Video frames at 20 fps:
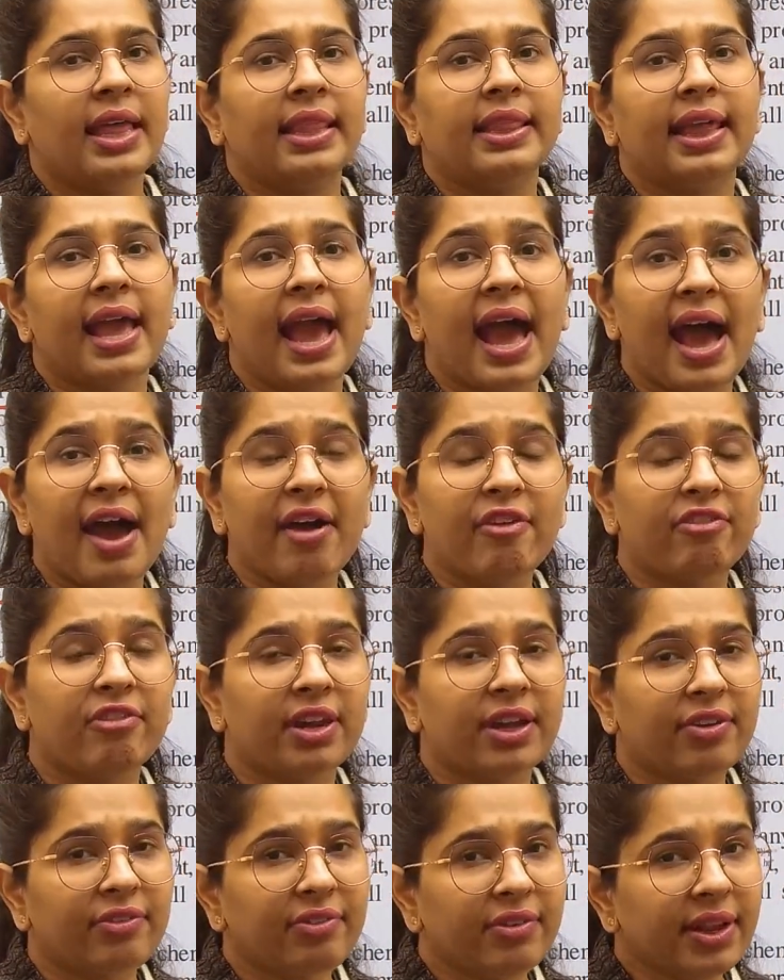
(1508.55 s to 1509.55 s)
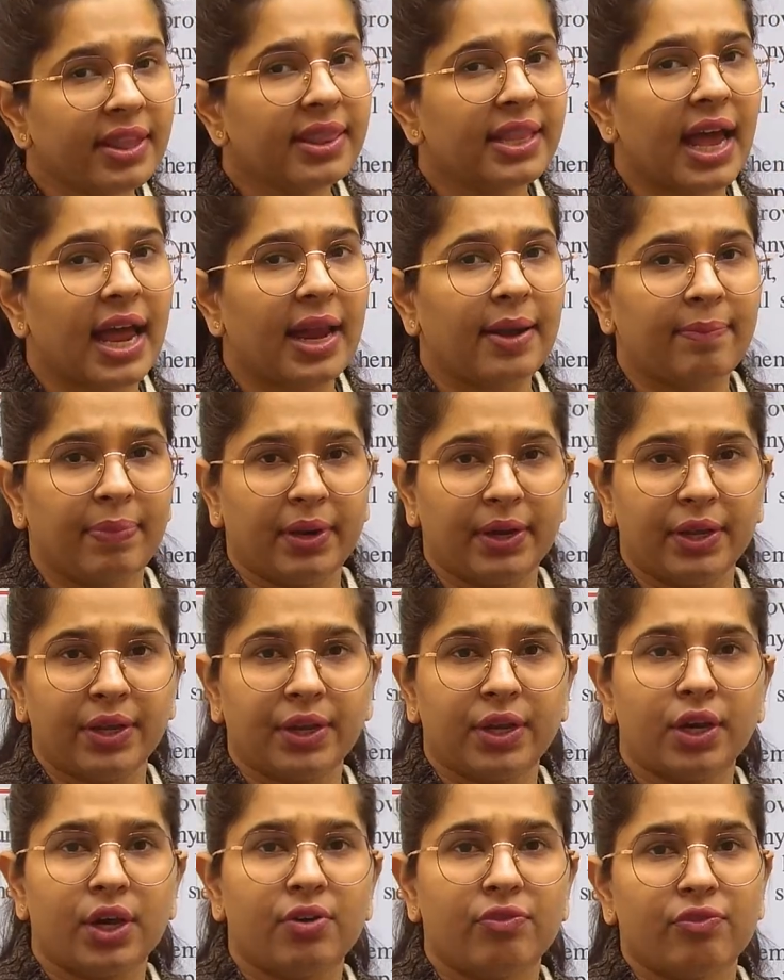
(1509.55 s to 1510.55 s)
They have lived in that
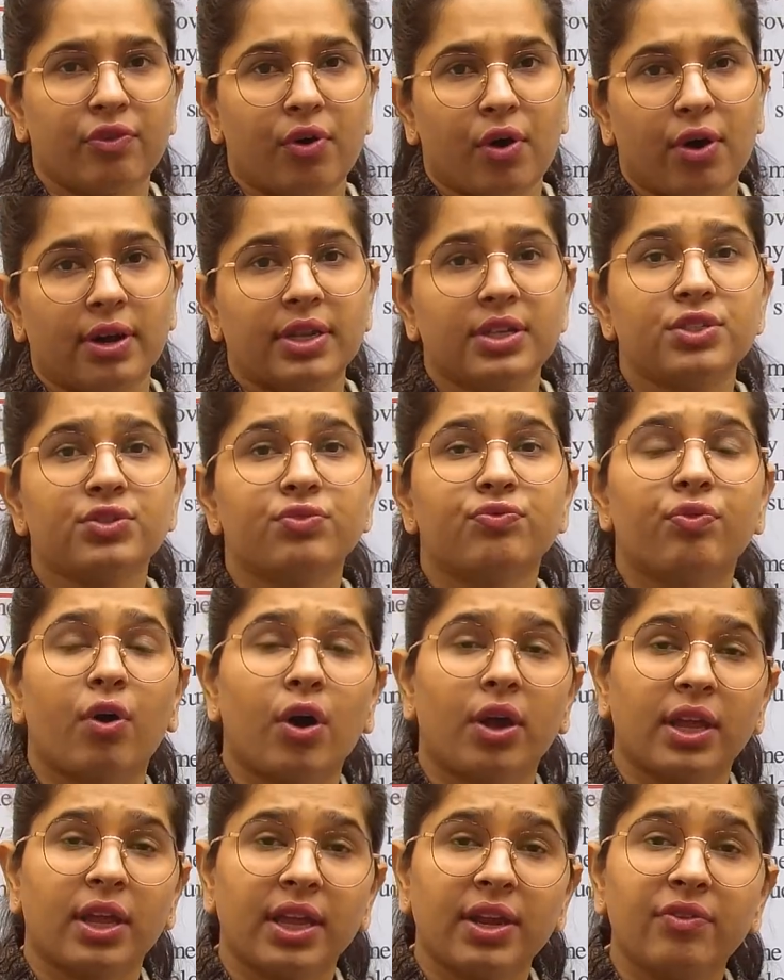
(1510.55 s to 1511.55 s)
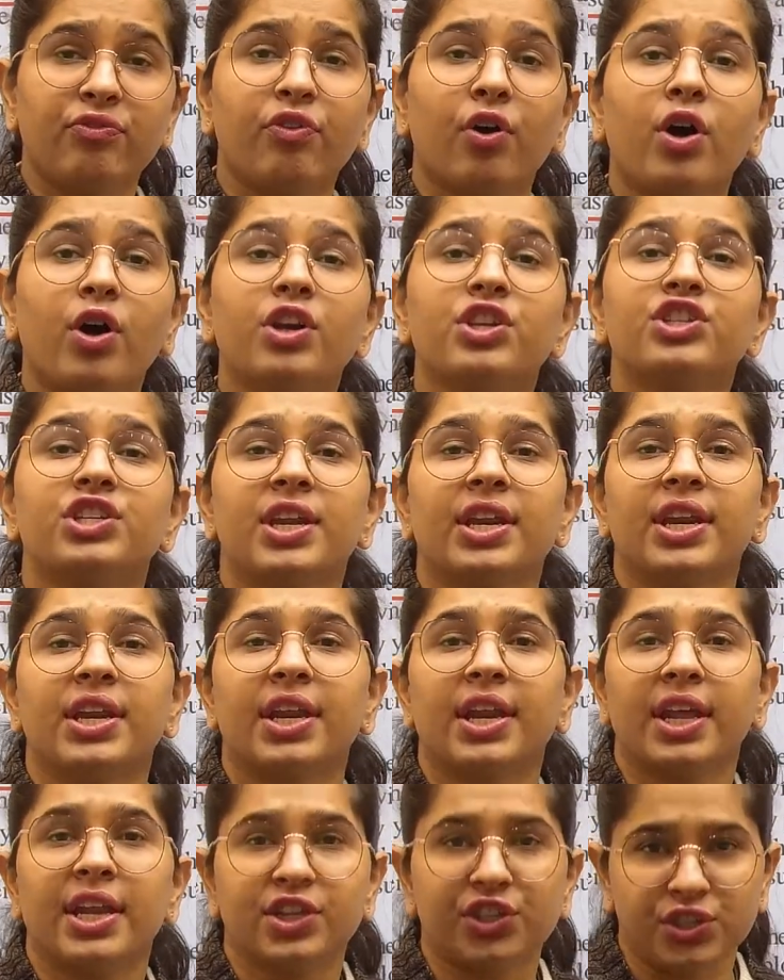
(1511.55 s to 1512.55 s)
particular forest for
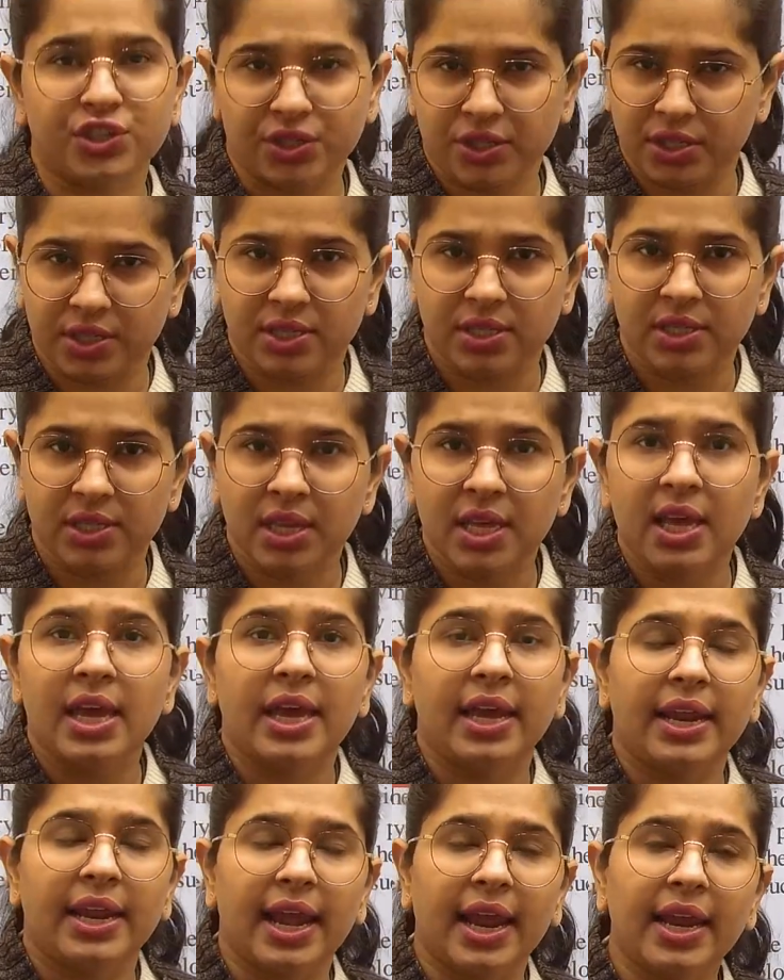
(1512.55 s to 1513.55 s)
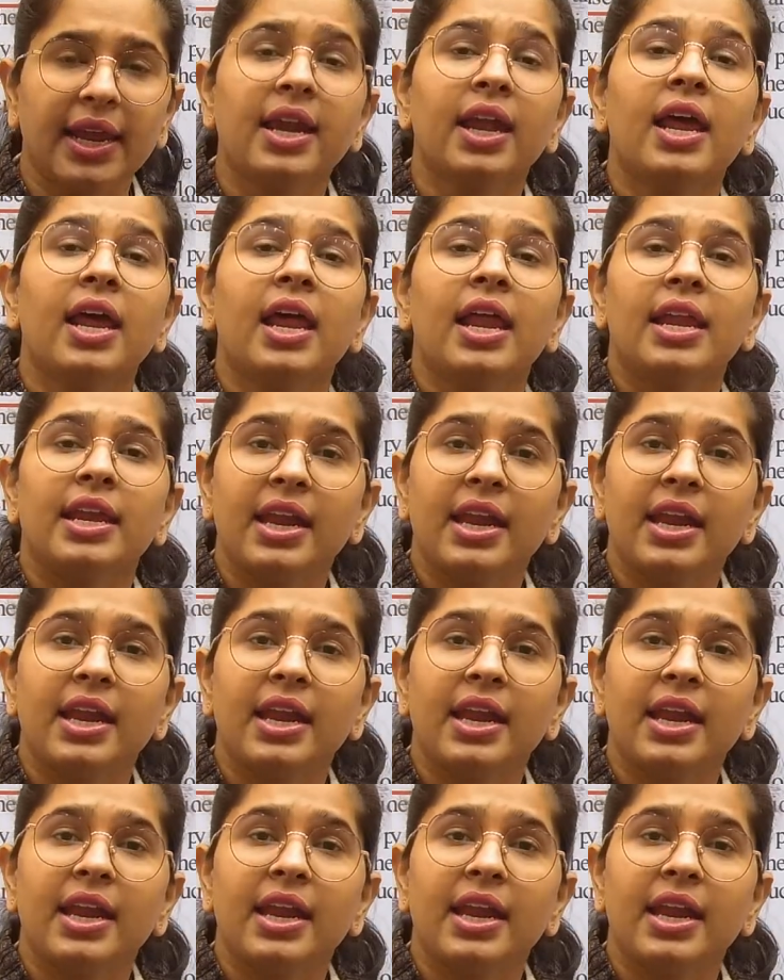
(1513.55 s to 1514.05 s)
generations, right?